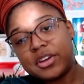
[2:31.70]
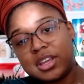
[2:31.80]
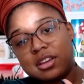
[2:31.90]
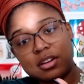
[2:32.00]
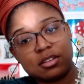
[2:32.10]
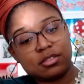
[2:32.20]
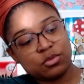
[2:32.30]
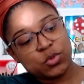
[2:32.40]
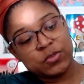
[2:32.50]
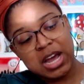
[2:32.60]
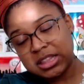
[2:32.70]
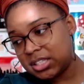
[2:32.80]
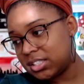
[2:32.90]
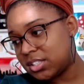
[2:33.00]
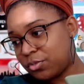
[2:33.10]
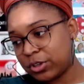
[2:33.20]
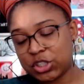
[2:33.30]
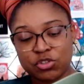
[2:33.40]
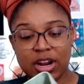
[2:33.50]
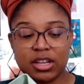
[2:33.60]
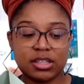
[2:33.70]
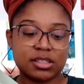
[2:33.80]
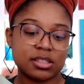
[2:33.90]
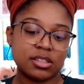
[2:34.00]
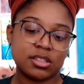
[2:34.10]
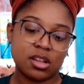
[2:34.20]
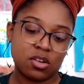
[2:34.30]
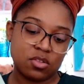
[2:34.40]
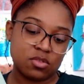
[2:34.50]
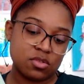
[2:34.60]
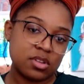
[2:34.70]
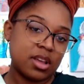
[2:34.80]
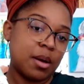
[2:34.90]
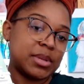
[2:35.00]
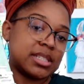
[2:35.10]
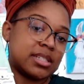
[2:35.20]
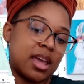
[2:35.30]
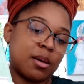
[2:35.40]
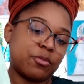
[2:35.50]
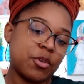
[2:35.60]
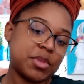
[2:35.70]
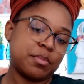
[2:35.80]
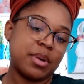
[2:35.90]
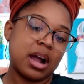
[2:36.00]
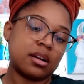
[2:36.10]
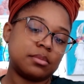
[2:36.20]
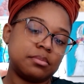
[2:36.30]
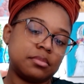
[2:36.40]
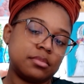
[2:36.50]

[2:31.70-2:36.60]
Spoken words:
here we've got these different trays, so I'm gonna snap from the bottom.